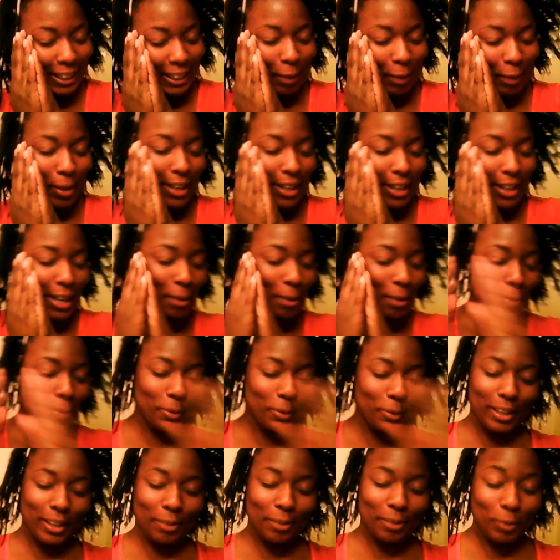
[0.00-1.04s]
I wake up
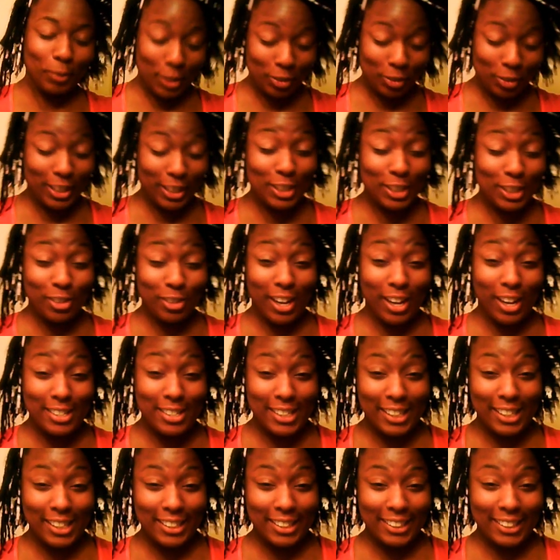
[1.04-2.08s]
with the drinking straws
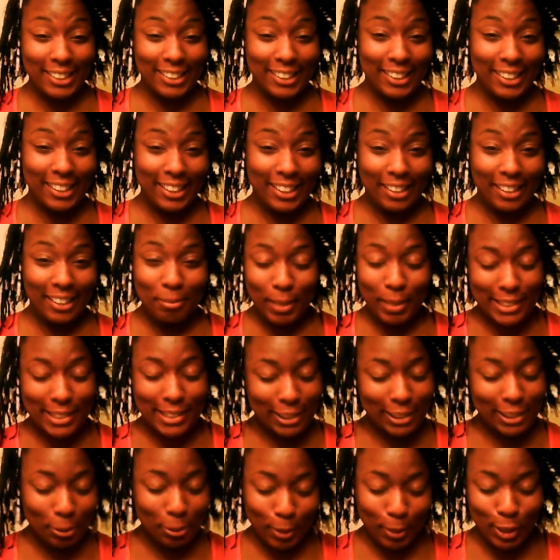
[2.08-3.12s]
in. That's a
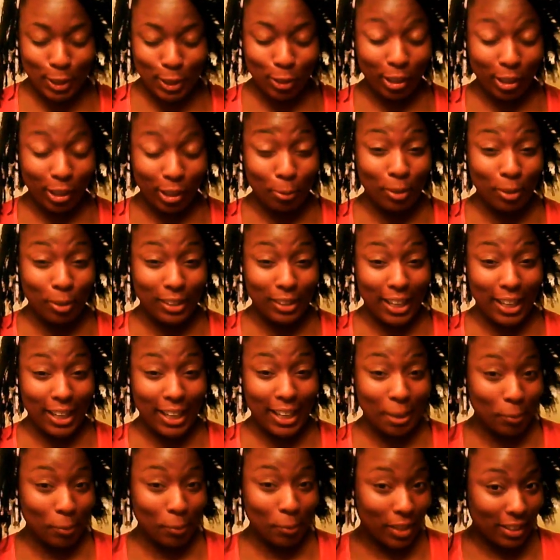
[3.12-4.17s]
little bit sore, I won't
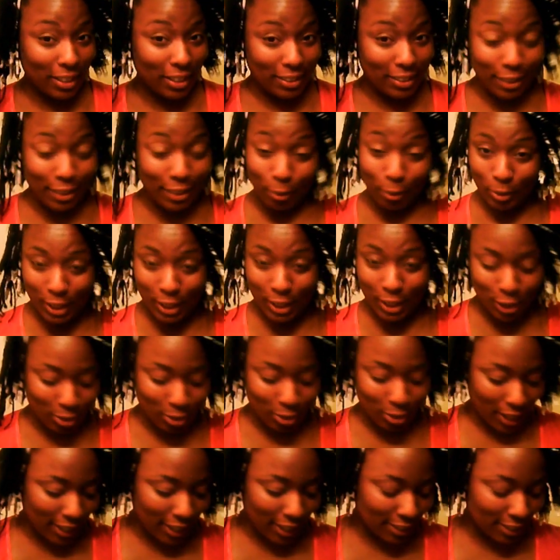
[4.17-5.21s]
lie, but then they're really
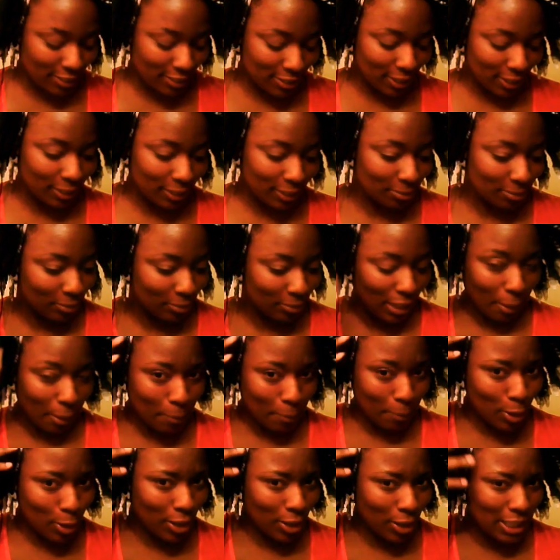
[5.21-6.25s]
dry. So
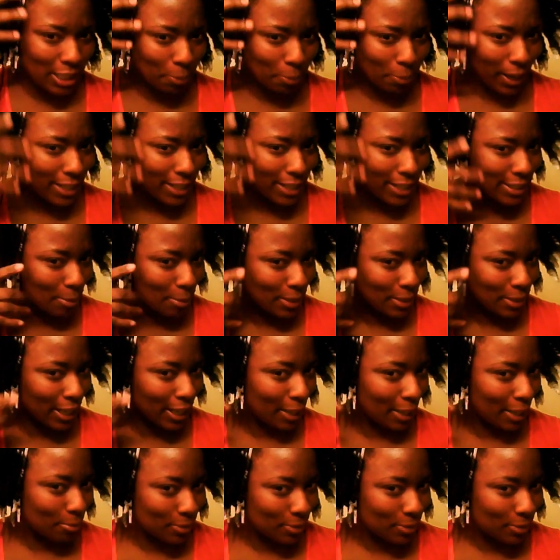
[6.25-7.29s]
beauty is pain
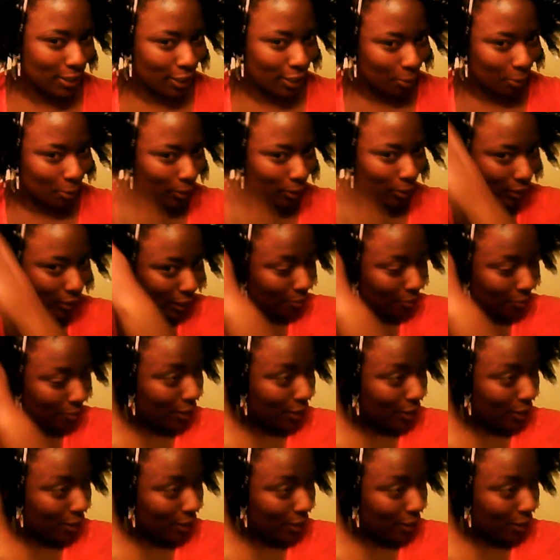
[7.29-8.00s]
sometimes in our world, I